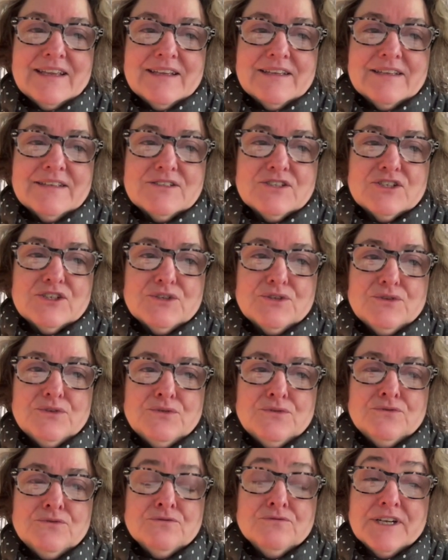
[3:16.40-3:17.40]

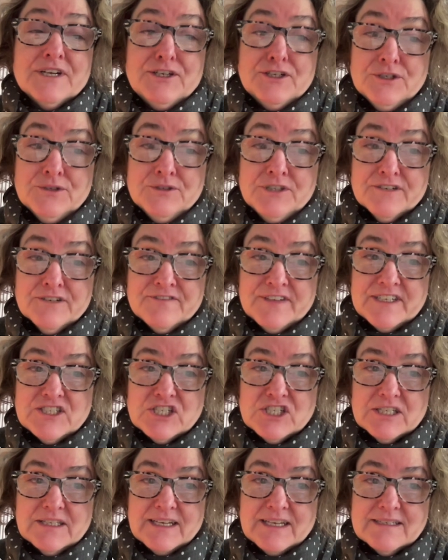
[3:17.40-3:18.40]
To renew your
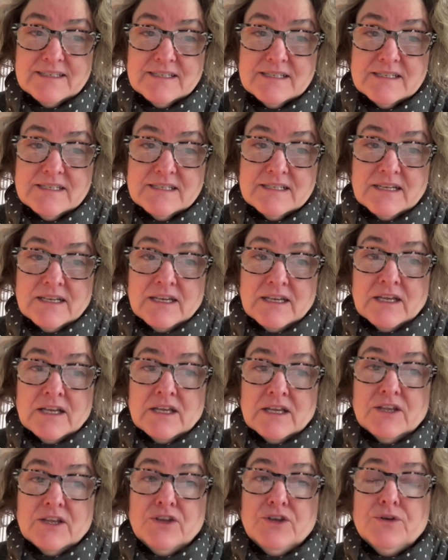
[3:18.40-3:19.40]
vigilance,
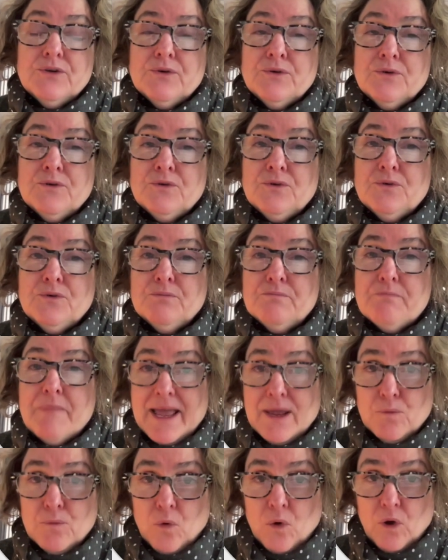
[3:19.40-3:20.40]
you
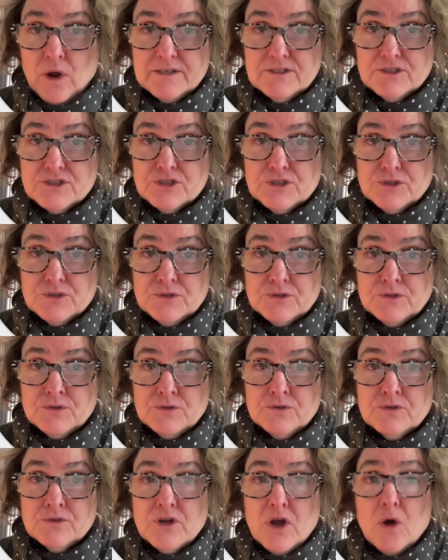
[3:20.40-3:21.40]
may want
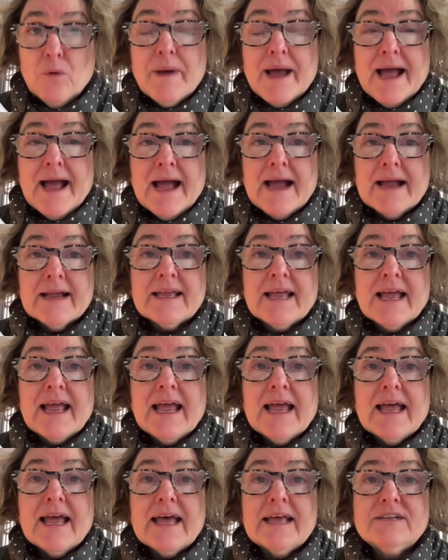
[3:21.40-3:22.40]
to go back
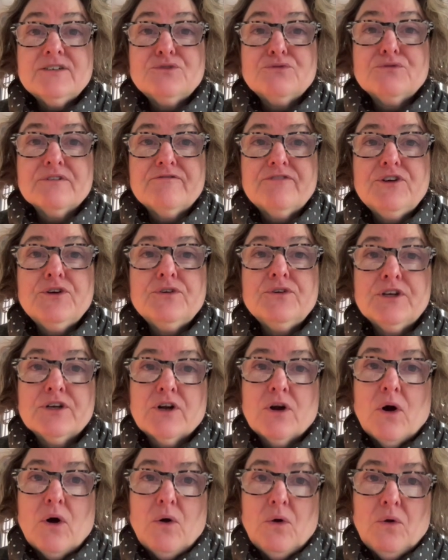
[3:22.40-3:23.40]
and review your
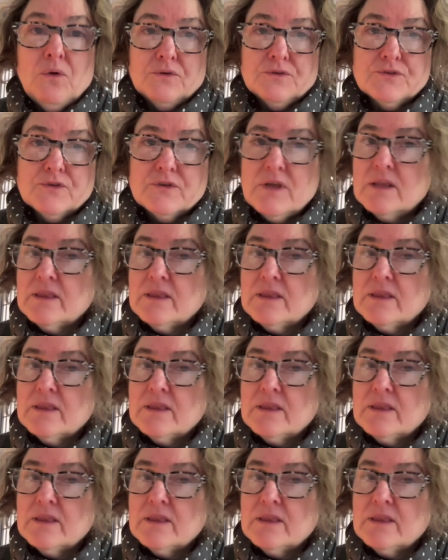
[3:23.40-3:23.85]
goals.